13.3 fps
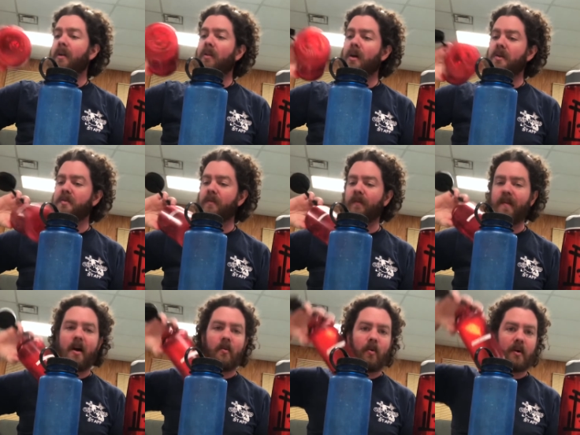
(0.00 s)
a lost and
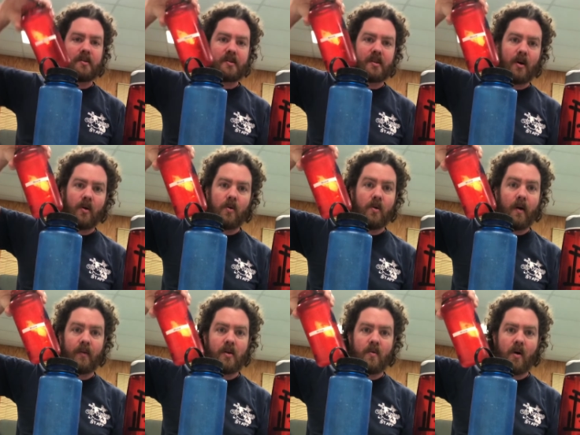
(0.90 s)
found one. So
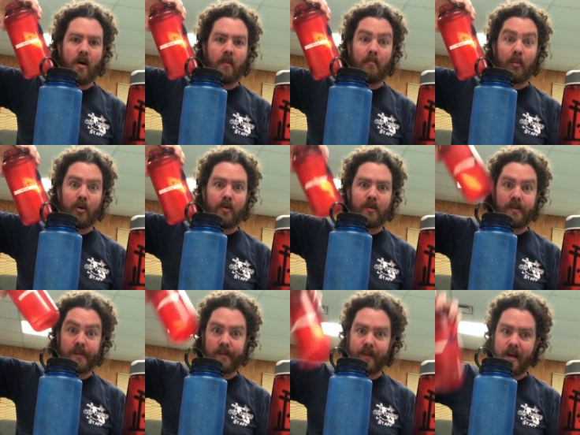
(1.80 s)
whoever you are,
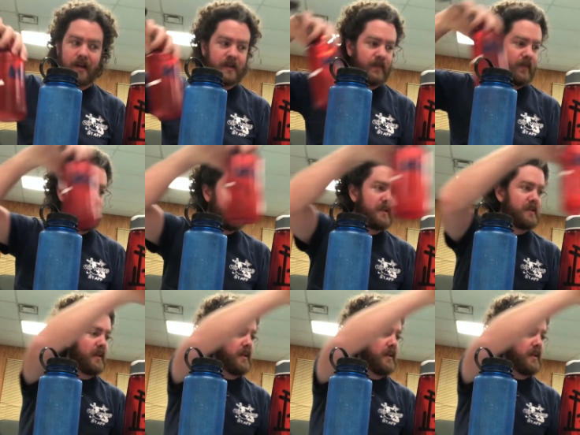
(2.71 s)
Bruce, thanks for this.